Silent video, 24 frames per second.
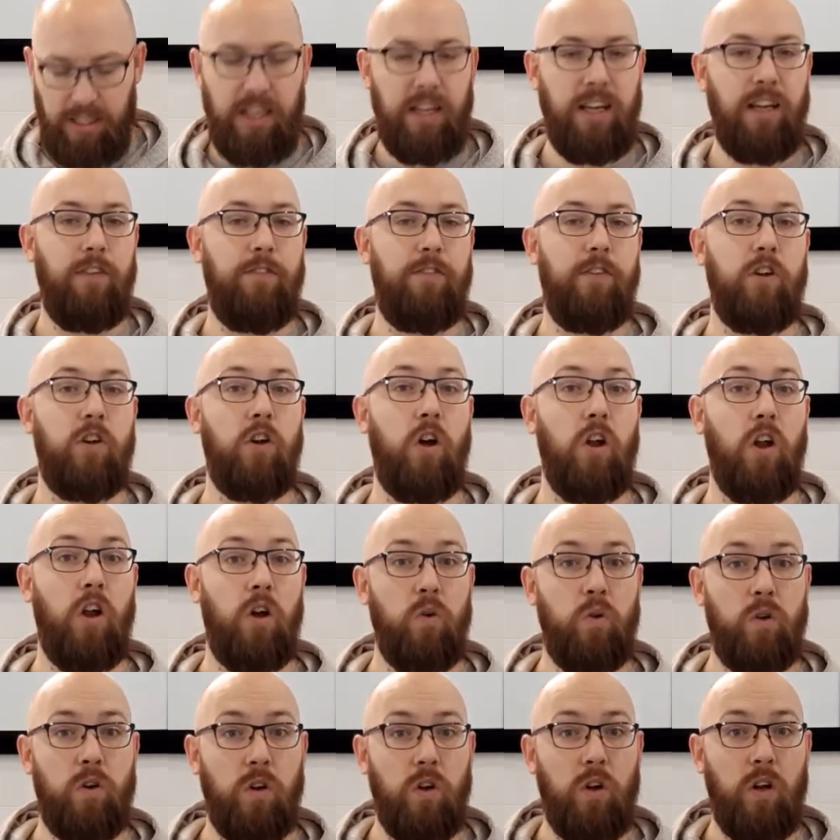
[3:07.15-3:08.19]
And if you're not
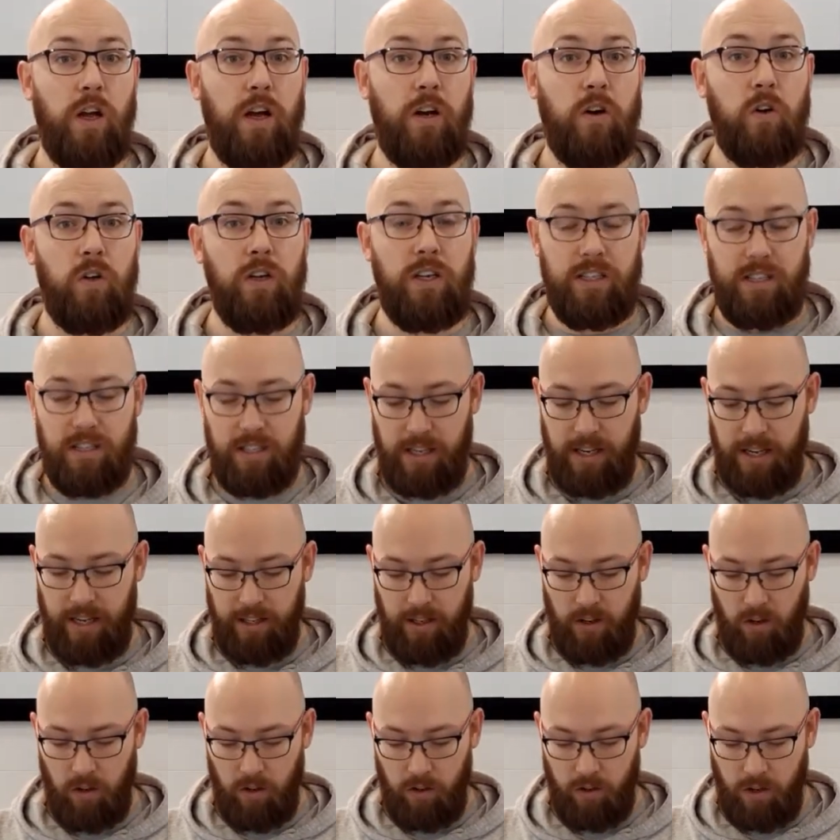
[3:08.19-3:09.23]
local or
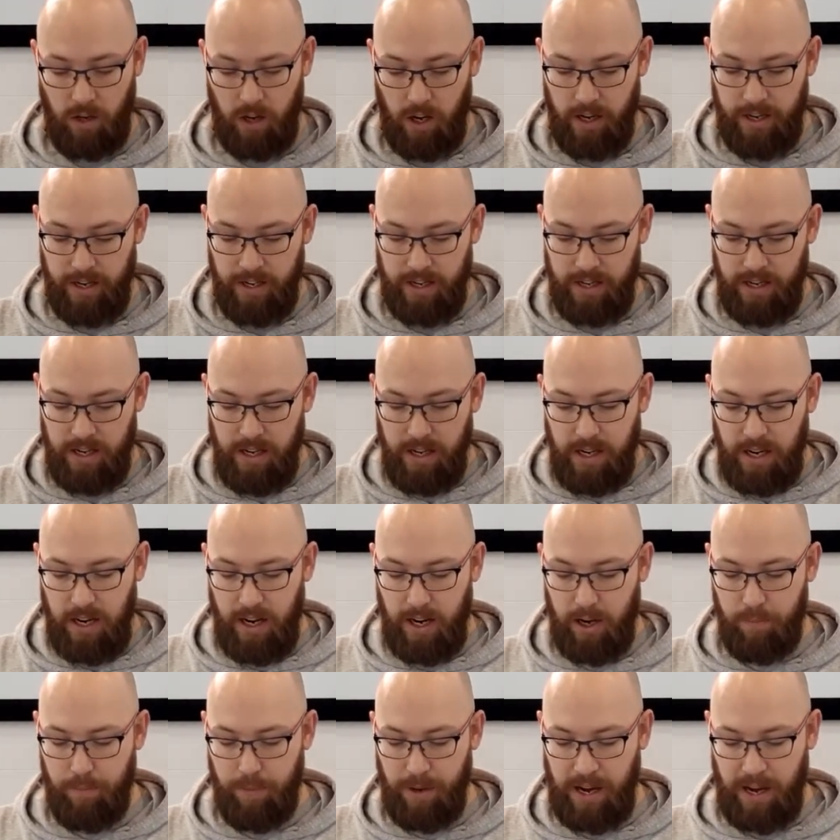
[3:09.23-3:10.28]
listening online,
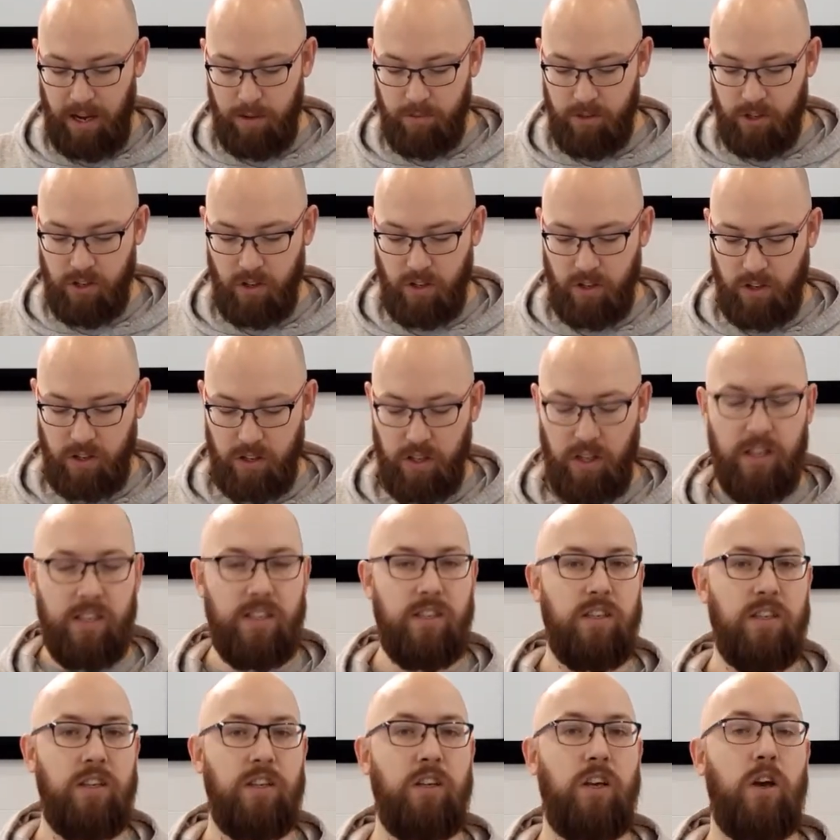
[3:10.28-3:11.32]
uh, perhaps you could
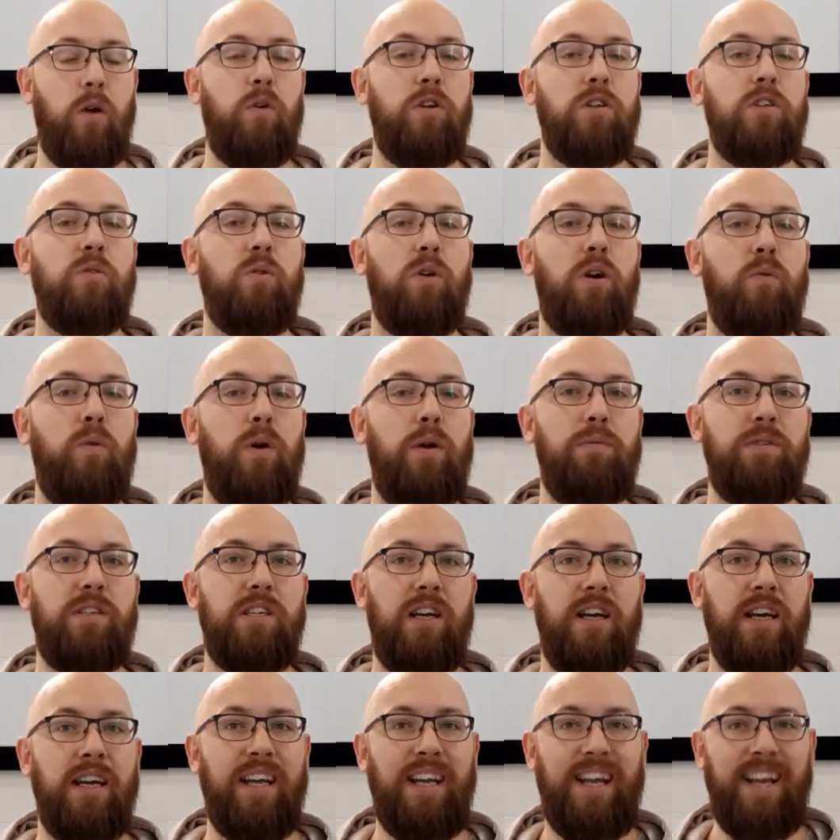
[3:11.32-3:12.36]
listen, go onto our
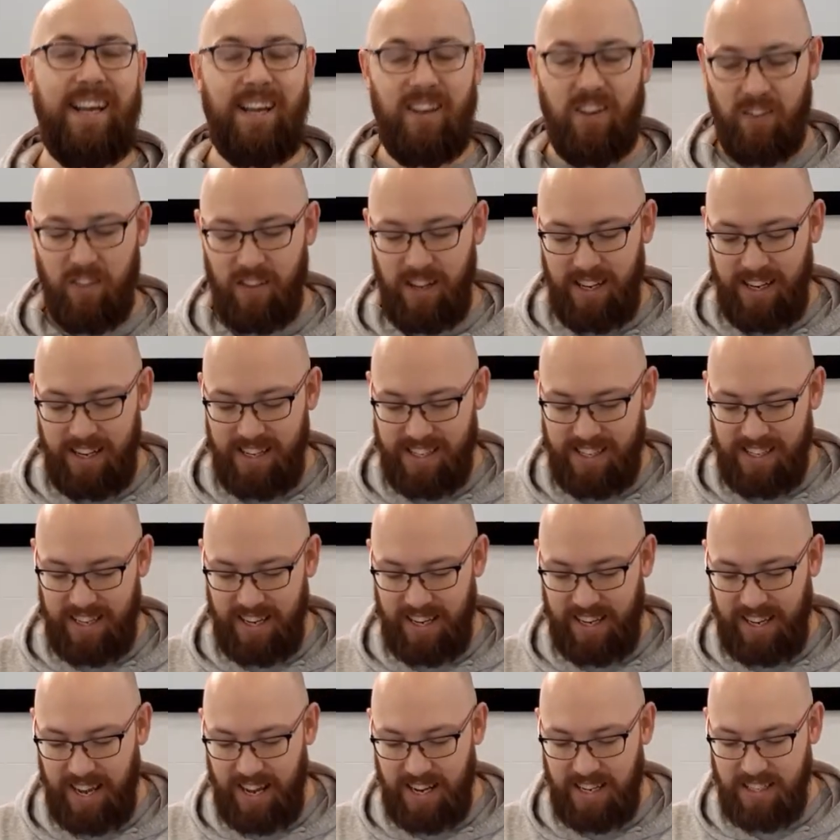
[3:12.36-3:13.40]
website and click on the Listen
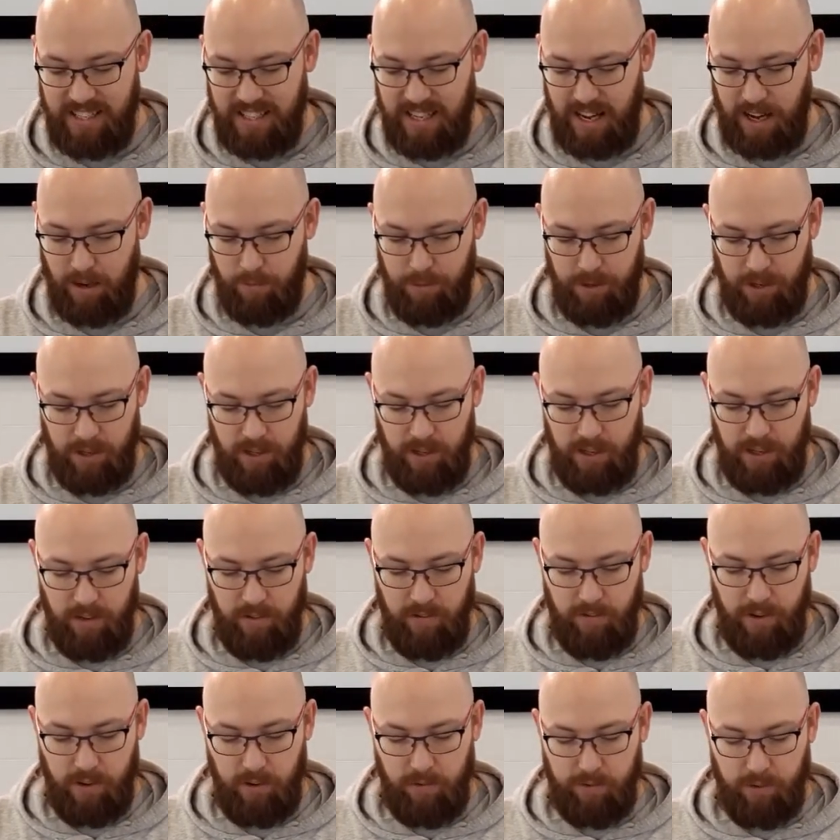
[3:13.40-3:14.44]
Again tab
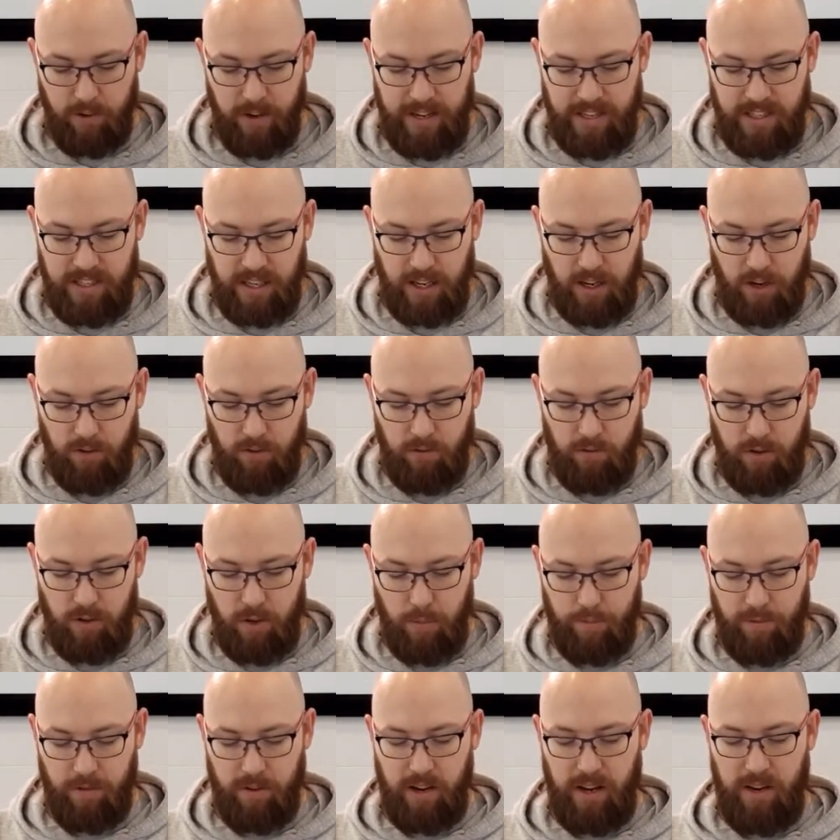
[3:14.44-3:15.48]
feel free to go through the
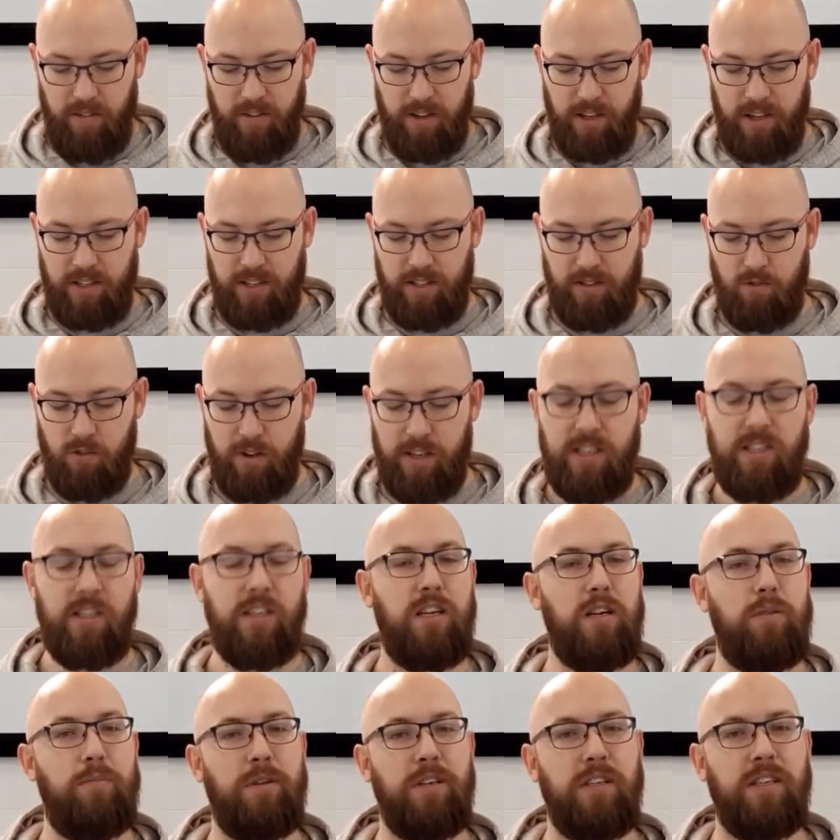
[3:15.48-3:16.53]
previous three
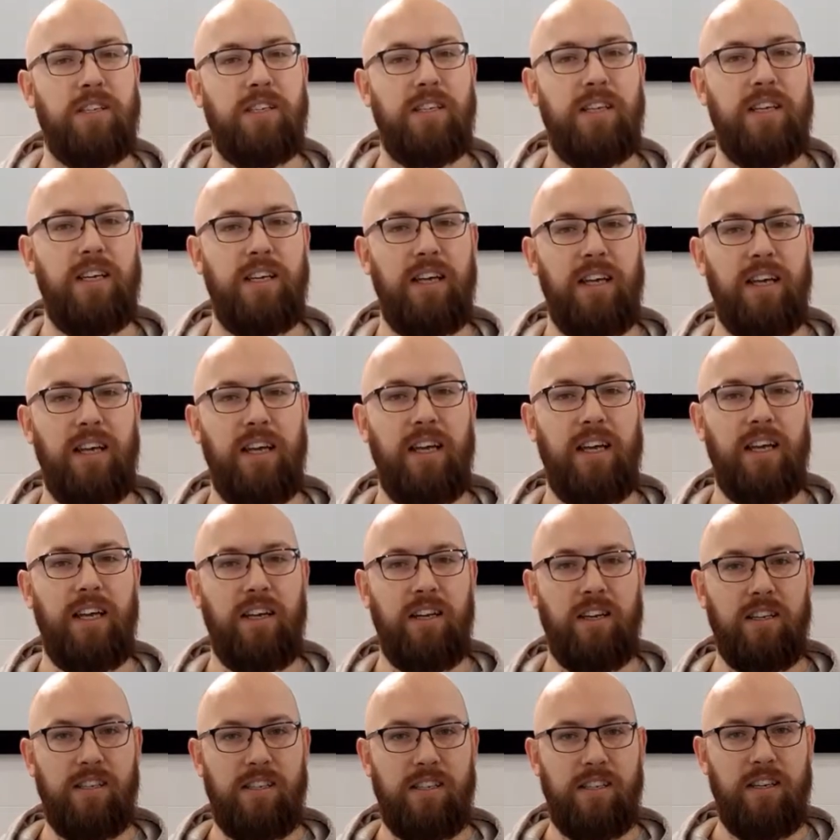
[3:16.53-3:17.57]
sermons in
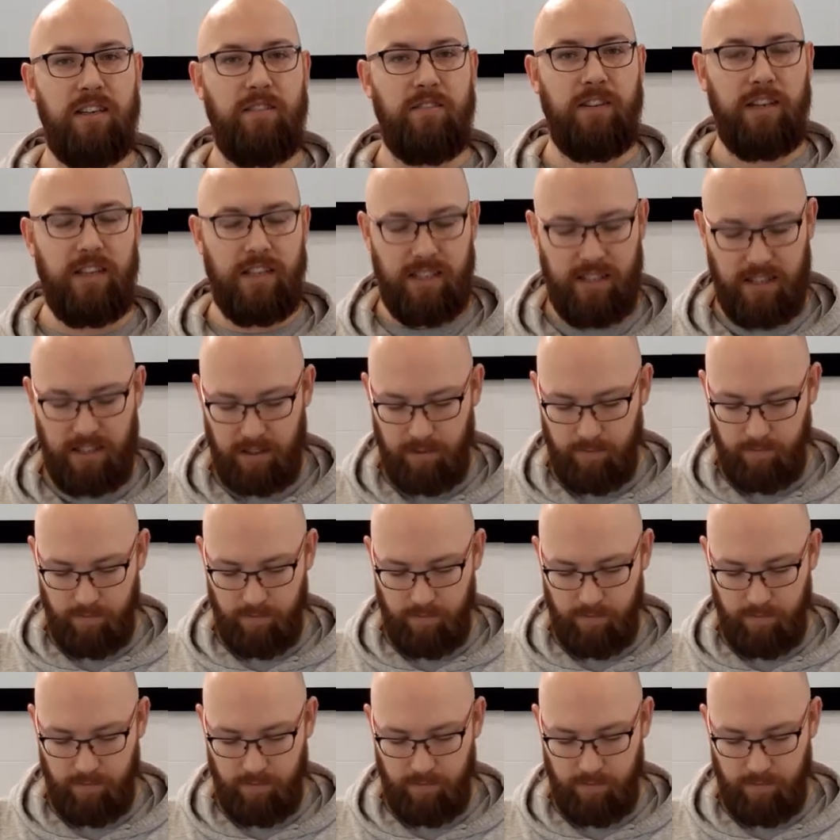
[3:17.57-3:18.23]
our series.